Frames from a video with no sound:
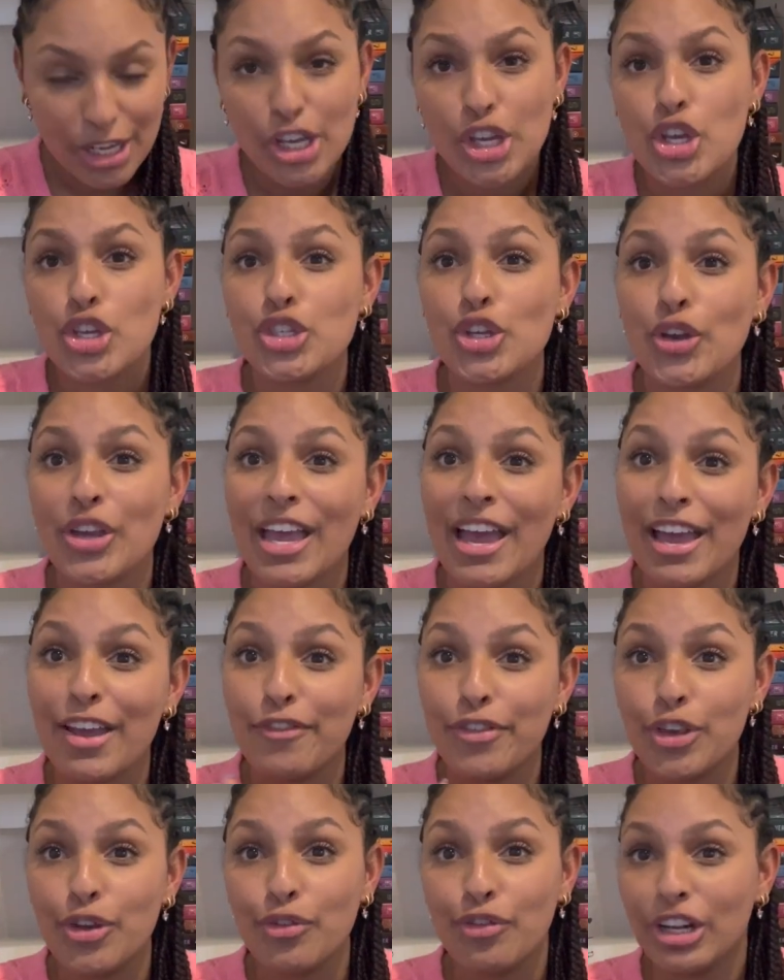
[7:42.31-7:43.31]
So yeah,
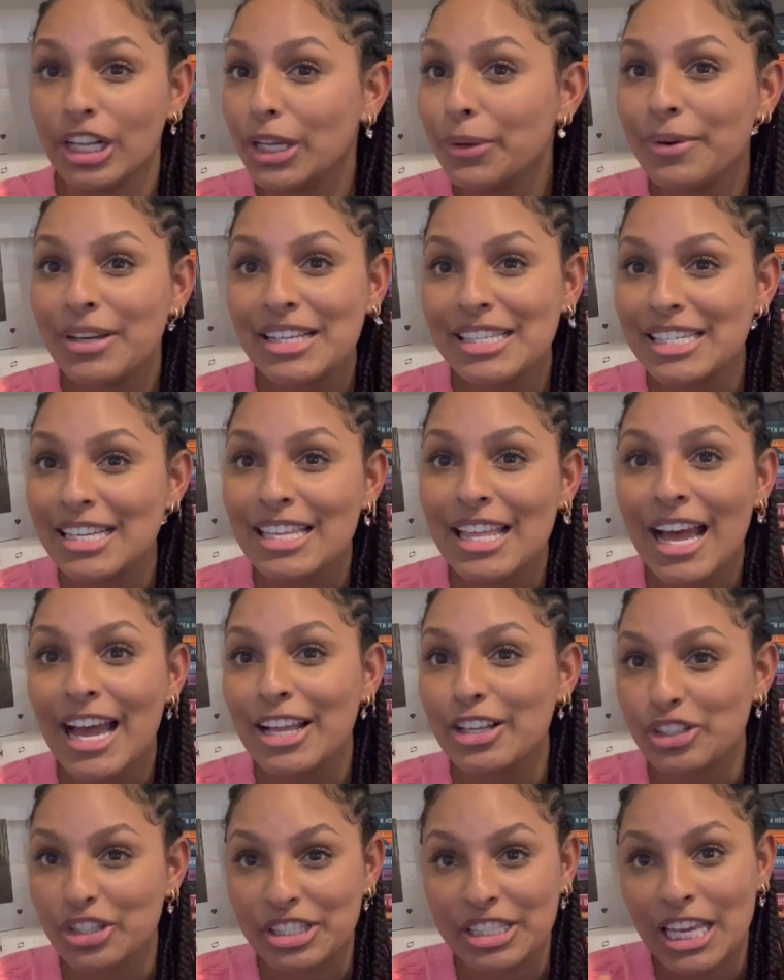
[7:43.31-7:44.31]
if you really want to see
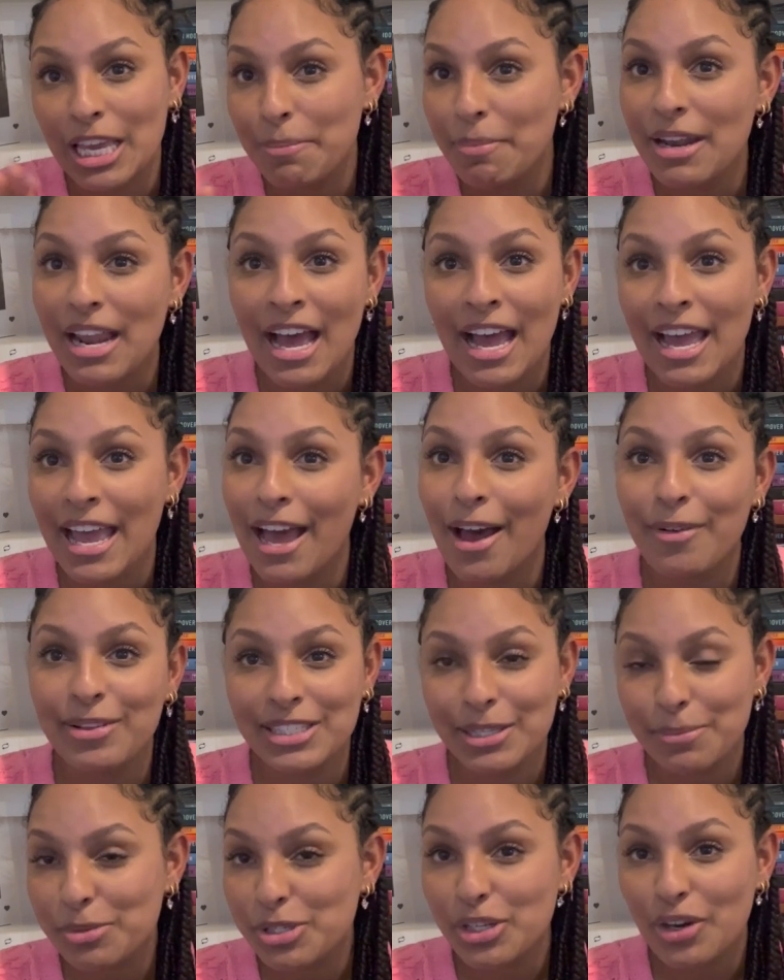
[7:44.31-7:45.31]
that, just keep an eye out,
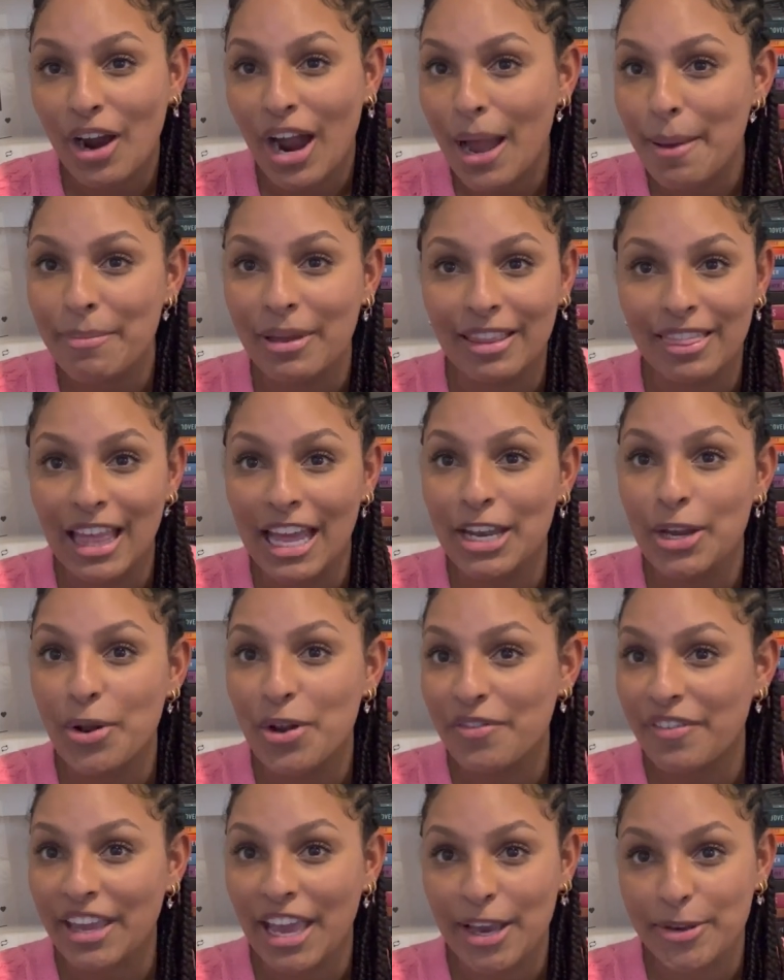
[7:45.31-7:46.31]
subscribe, hit that
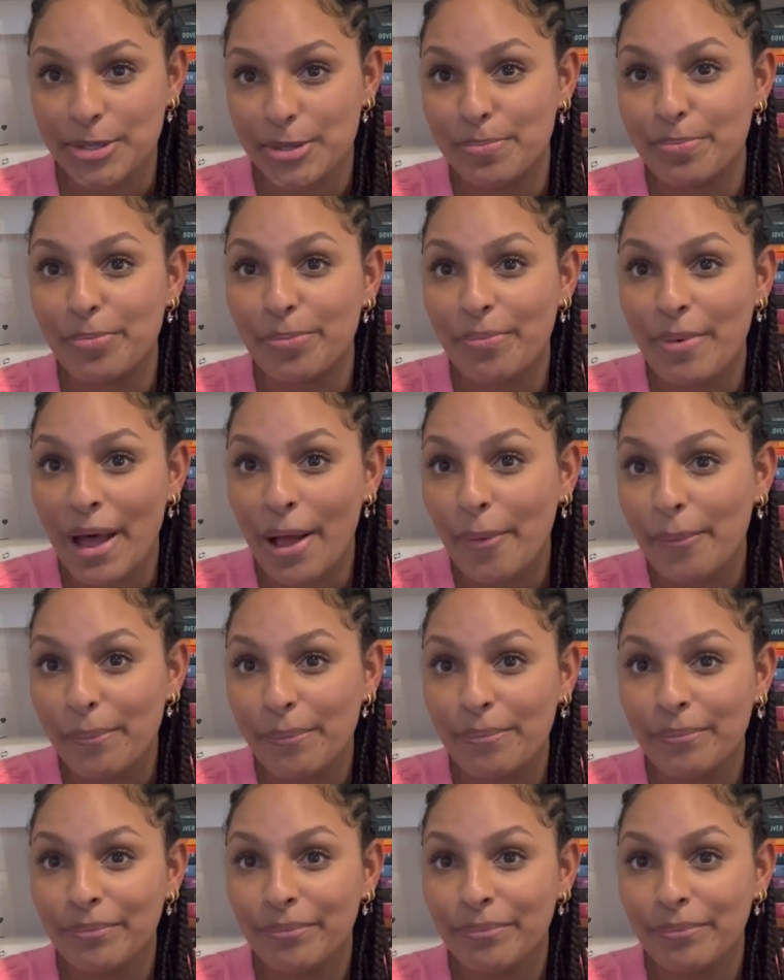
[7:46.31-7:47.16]
notification bell